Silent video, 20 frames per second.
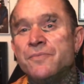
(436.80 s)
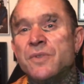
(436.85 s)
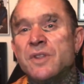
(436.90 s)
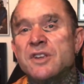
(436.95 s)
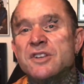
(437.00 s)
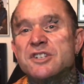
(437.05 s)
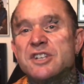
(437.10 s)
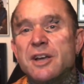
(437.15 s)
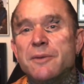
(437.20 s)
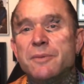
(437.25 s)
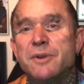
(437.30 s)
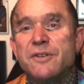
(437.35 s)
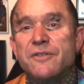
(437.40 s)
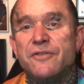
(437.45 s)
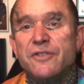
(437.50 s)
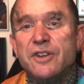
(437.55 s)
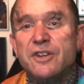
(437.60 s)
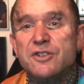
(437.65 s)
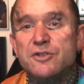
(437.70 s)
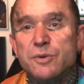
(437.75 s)
some of the
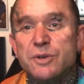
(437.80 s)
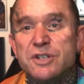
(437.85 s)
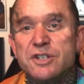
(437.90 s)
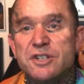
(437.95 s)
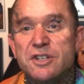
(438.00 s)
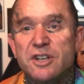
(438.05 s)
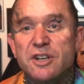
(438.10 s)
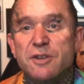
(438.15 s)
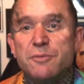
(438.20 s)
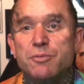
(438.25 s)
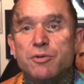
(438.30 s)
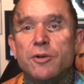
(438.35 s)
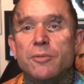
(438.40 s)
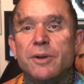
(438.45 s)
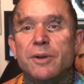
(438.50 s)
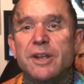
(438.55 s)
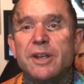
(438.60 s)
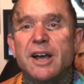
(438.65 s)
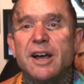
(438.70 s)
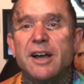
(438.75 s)
things we see
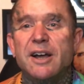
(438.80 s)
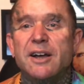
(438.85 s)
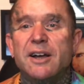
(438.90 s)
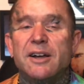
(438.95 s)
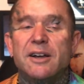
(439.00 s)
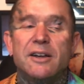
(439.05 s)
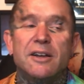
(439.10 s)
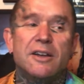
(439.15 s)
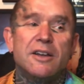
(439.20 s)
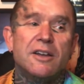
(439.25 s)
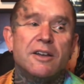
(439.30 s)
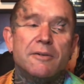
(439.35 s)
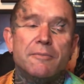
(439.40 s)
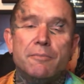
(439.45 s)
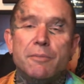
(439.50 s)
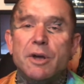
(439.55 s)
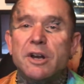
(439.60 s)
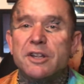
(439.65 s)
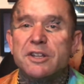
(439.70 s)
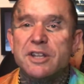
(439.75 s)
probably are
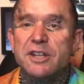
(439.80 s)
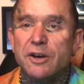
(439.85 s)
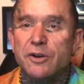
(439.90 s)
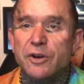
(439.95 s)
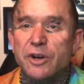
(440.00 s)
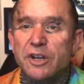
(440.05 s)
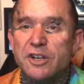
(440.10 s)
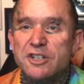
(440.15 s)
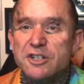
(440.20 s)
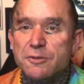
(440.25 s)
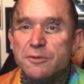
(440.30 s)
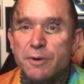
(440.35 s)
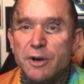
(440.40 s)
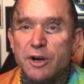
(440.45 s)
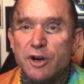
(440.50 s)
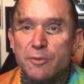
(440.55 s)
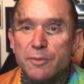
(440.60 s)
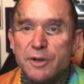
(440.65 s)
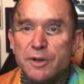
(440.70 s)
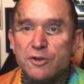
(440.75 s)
military
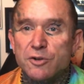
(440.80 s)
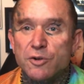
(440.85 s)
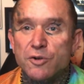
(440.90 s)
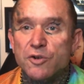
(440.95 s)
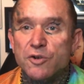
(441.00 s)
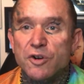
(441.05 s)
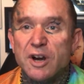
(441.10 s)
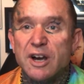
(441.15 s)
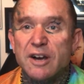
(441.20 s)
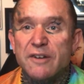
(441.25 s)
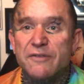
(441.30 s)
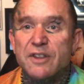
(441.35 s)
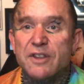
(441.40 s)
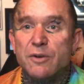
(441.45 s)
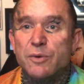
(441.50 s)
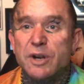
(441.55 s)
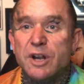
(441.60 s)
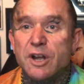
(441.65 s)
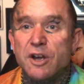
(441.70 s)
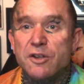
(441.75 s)
experimental craft that
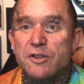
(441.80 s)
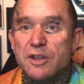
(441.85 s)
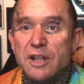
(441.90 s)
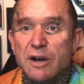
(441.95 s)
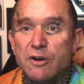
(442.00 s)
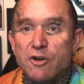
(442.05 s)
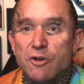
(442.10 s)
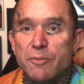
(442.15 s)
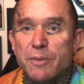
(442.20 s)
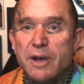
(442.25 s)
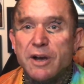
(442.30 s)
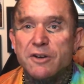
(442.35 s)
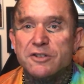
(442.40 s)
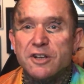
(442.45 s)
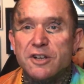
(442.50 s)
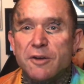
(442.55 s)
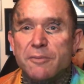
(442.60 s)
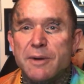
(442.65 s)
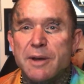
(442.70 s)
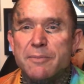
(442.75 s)
we don't right. know about.
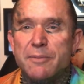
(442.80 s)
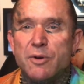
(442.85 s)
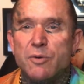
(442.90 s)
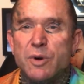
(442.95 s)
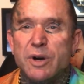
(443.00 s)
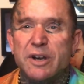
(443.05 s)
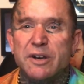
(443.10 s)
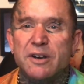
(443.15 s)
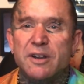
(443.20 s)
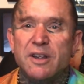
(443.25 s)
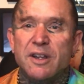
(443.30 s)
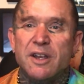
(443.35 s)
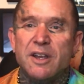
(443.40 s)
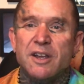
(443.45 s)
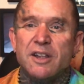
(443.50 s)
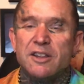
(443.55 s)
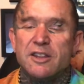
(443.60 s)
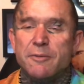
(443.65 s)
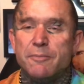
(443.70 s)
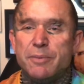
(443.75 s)
I remember when
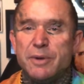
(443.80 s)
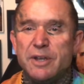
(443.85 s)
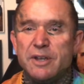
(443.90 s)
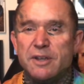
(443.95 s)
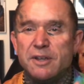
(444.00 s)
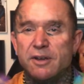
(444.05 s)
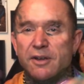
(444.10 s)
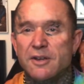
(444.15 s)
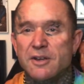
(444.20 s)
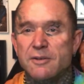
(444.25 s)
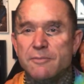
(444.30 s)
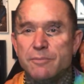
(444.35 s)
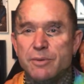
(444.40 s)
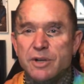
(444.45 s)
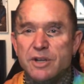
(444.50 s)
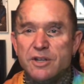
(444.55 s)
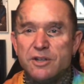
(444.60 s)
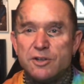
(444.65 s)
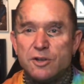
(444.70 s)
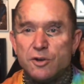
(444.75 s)
the big
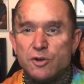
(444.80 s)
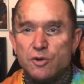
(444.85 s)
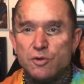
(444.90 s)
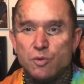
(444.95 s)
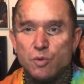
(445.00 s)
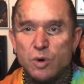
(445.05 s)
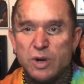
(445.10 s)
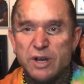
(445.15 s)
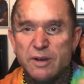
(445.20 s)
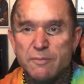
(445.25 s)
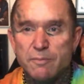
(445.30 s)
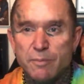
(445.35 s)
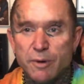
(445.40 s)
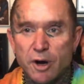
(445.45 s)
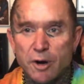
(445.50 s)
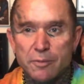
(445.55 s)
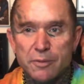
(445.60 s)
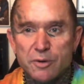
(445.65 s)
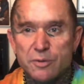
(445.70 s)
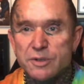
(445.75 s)
B 2 wing
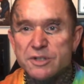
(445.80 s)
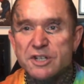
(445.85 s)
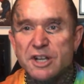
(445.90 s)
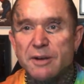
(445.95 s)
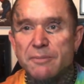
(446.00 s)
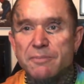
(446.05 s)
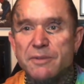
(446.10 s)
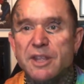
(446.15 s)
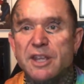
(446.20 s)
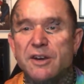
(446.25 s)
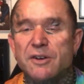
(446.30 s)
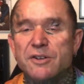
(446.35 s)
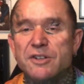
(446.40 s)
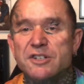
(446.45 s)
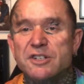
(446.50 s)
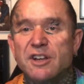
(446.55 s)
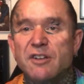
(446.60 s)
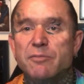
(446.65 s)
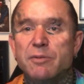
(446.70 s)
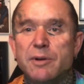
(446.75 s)
bomber was up there and
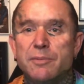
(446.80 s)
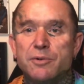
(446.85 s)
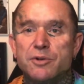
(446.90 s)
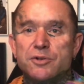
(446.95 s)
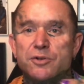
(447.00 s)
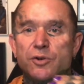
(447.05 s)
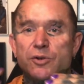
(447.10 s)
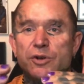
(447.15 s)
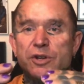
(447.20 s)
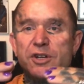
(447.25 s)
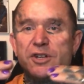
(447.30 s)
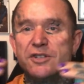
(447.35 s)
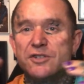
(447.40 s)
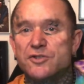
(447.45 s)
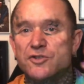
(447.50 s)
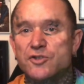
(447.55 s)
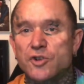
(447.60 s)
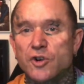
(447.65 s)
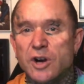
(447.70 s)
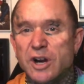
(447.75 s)
stuff, people saw these
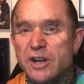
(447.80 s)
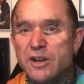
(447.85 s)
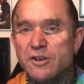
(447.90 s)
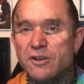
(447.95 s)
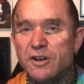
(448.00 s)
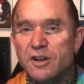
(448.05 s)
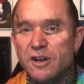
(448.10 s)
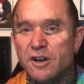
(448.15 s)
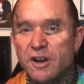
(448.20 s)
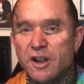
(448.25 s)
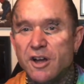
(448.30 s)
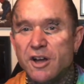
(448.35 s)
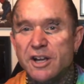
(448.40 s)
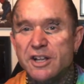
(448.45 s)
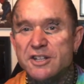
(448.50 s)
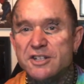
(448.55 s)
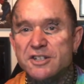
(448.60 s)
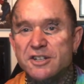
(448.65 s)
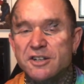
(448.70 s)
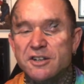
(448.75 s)
triangular
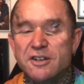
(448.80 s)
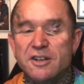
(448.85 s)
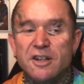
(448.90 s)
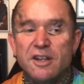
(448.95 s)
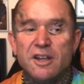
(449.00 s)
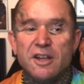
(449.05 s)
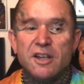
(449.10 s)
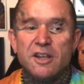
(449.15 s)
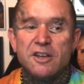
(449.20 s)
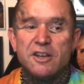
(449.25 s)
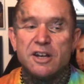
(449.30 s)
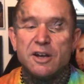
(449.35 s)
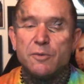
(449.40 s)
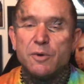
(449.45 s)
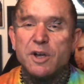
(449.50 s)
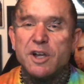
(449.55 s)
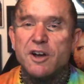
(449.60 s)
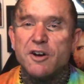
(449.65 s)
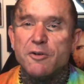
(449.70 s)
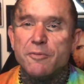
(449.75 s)
lights. And, you know,
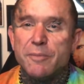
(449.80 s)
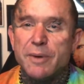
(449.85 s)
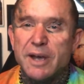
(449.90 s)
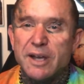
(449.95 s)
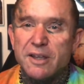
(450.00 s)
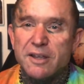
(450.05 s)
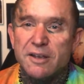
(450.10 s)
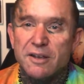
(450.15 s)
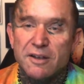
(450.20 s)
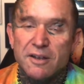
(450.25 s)
we're going back